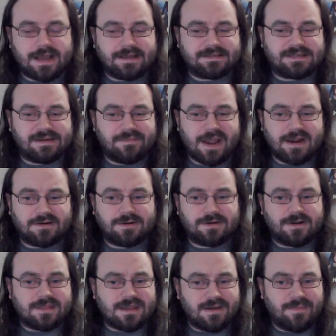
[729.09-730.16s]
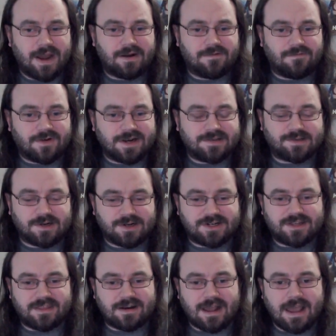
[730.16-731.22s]
days to make due to the amount of
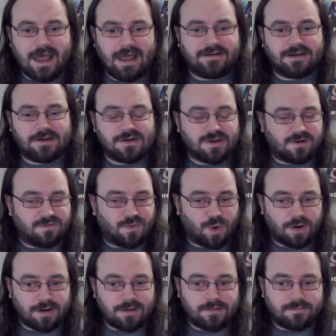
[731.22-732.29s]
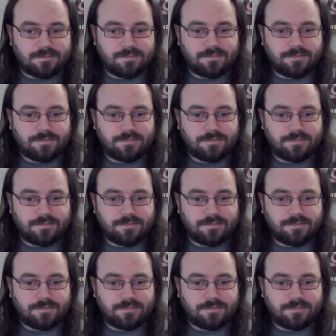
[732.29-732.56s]
research that I had to do for it.